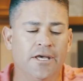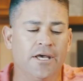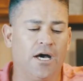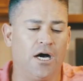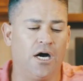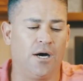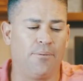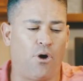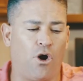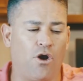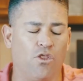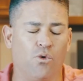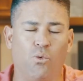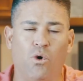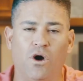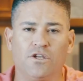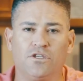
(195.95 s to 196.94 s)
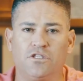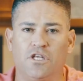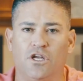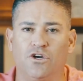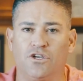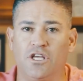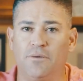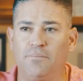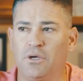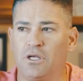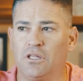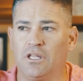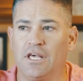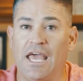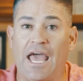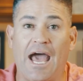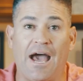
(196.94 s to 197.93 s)
um, are the ones that are
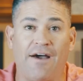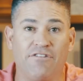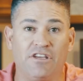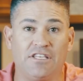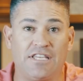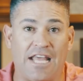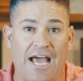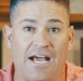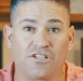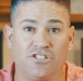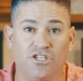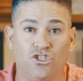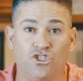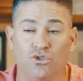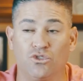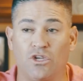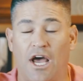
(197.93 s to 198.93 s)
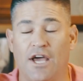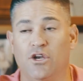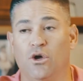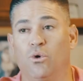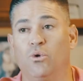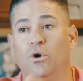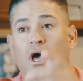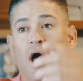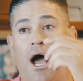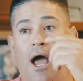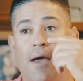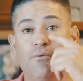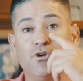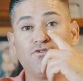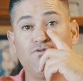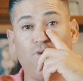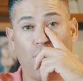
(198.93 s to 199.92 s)
typically having tax issues. I know I
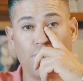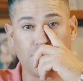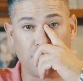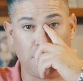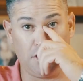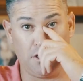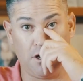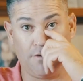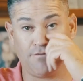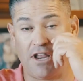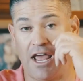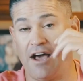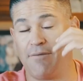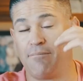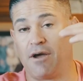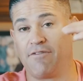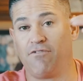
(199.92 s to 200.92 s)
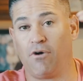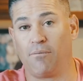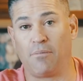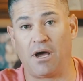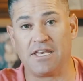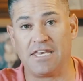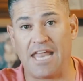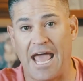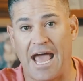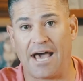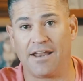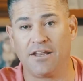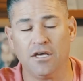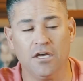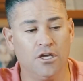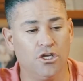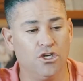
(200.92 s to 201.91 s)
was fortunate enough to have my, my
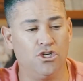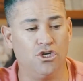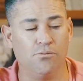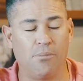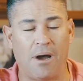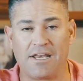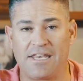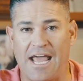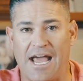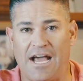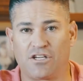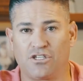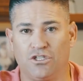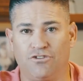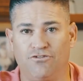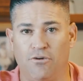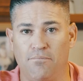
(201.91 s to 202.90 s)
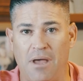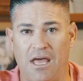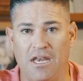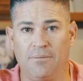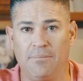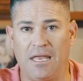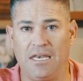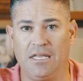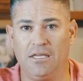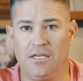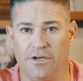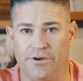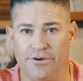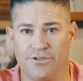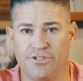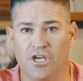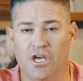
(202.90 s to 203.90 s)
dad do my taxes for many, many
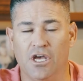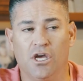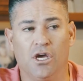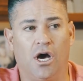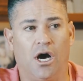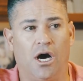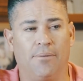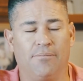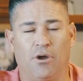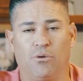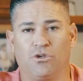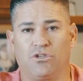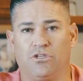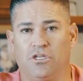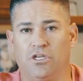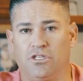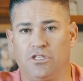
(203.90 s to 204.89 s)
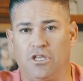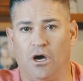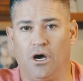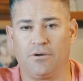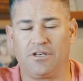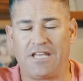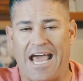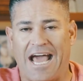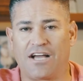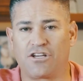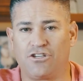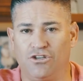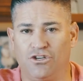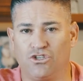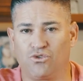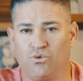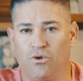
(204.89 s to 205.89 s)
years. Um, there was uh, tax
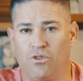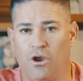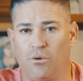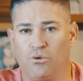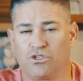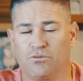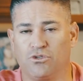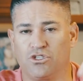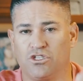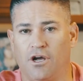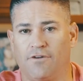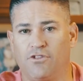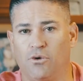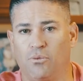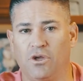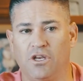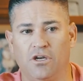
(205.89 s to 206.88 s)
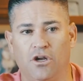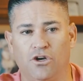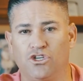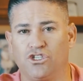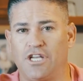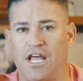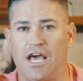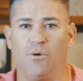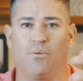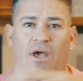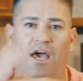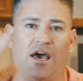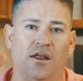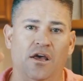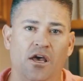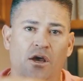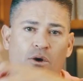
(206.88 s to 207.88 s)
years where there was some stuff that we didn't understand. We
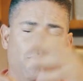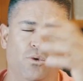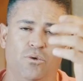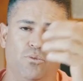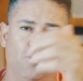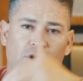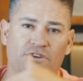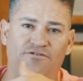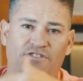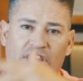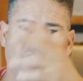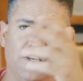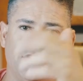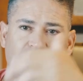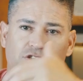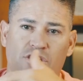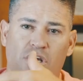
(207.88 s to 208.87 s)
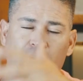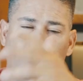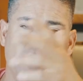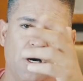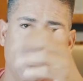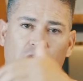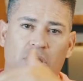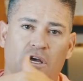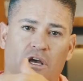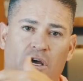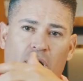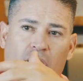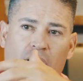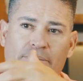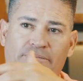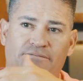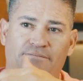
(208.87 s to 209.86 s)
had we, we faced some uh,
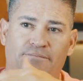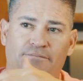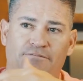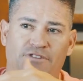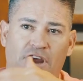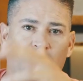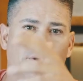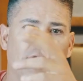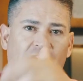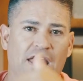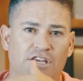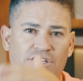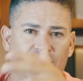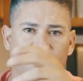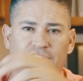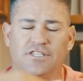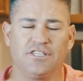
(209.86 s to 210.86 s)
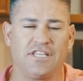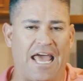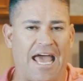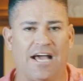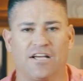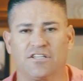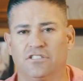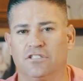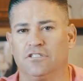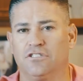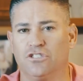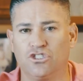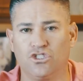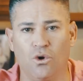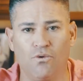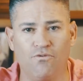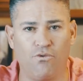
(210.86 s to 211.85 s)
um, variations in taxes and
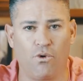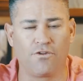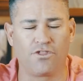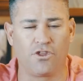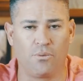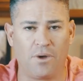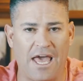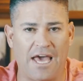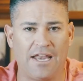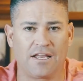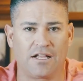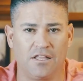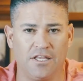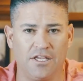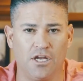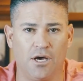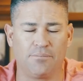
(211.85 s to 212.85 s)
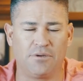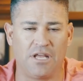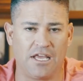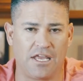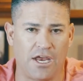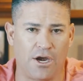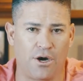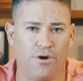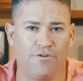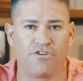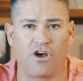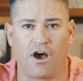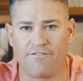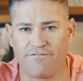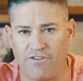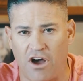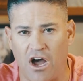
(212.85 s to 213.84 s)
so forth that we had to clean up, take care of,
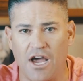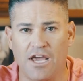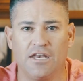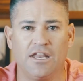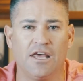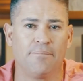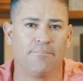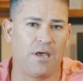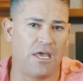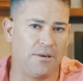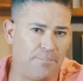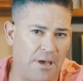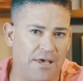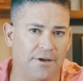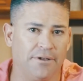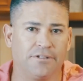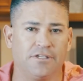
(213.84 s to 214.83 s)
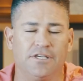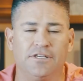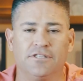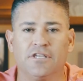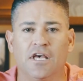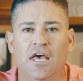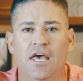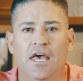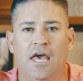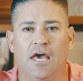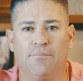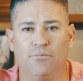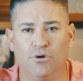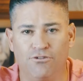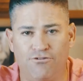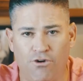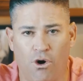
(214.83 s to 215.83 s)
got fined, paid penalties, and
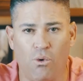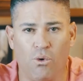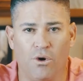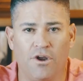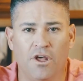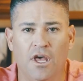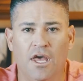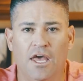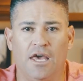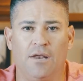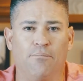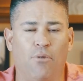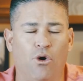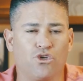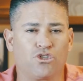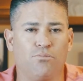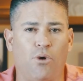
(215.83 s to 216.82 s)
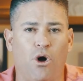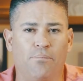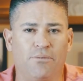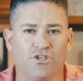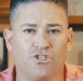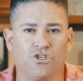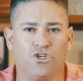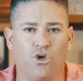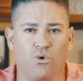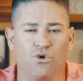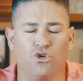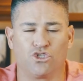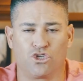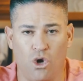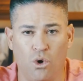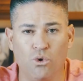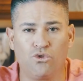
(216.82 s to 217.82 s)
move forward. And most small business
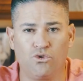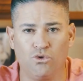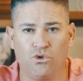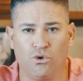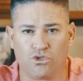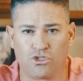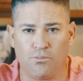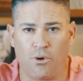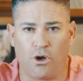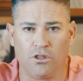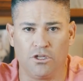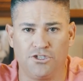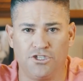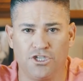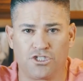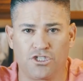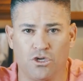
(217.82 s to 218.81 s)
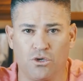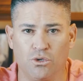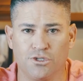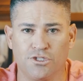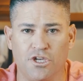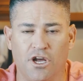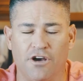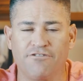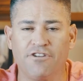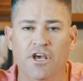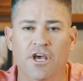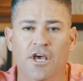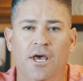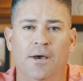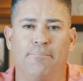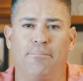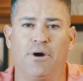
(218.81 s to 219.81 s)
owners go through those small logistical
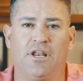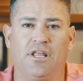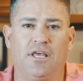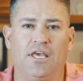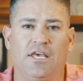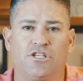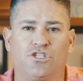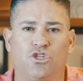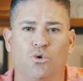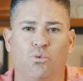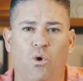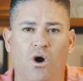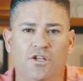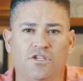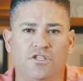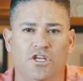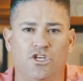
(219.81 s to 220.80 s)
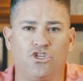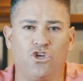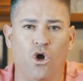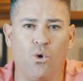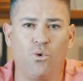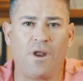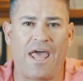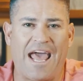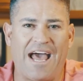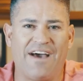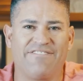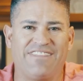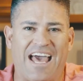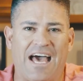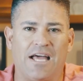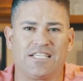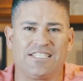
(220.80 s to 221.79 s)
stuff, but it's the ones that don't have
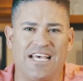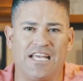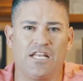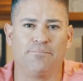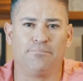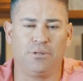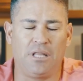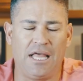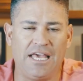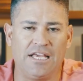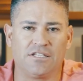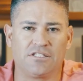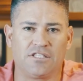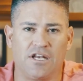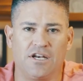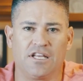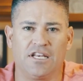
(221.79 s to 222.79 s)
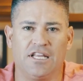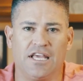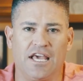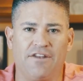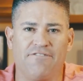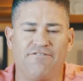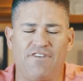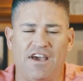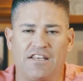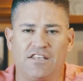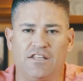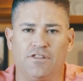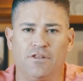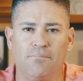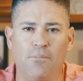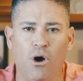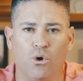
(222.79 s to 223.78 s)
that set in place that are going to get affected
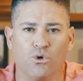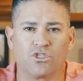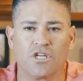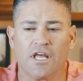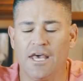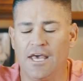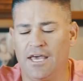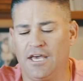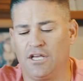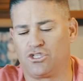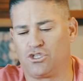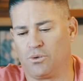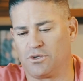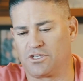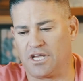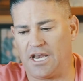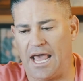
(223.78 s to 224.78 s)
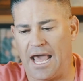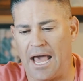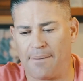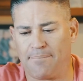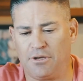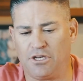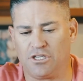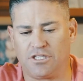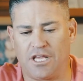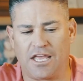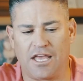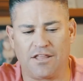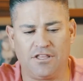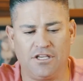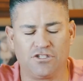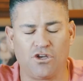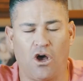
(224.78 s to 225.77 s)
the most. And so what's going to happen is they
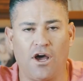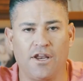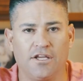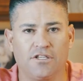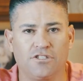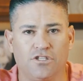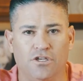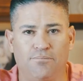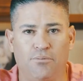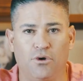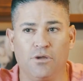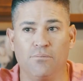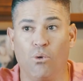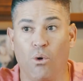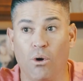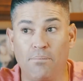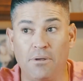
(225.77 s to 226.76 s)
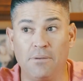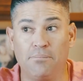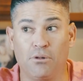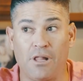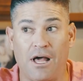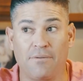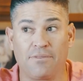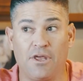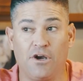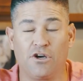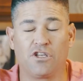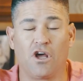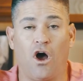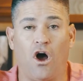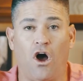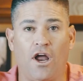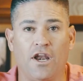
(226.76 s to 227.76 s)
get these audits. They're putting more people out there
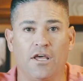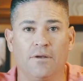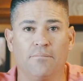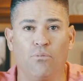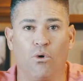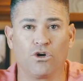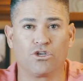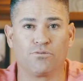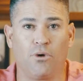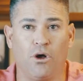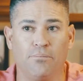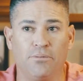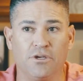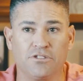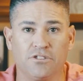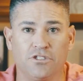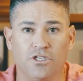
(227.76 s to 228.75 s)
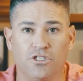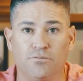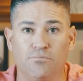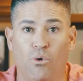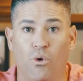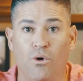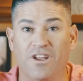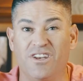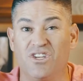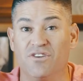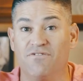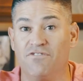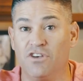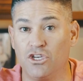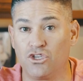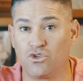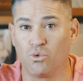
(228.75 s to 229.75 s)
to audit more small businesses, more
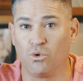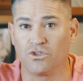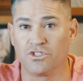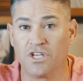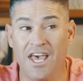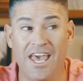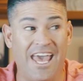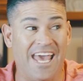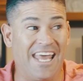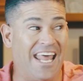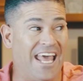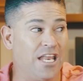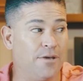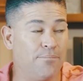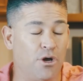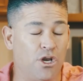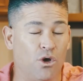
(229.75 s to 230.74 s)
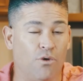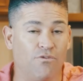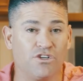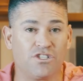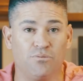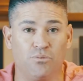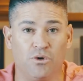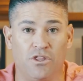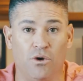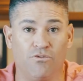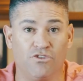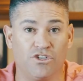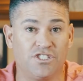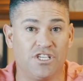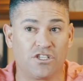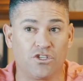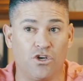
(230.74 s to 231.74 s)
individuals, and anybody over with over
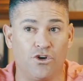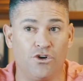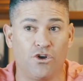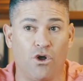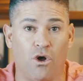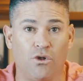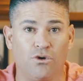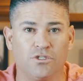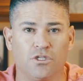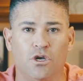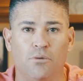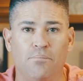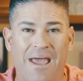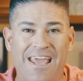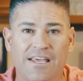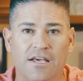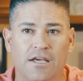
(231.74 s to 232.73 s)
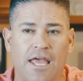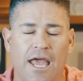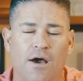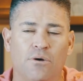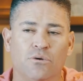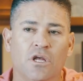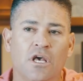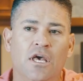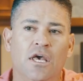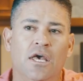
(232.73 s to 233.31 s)
six hundred dollars in their bank account.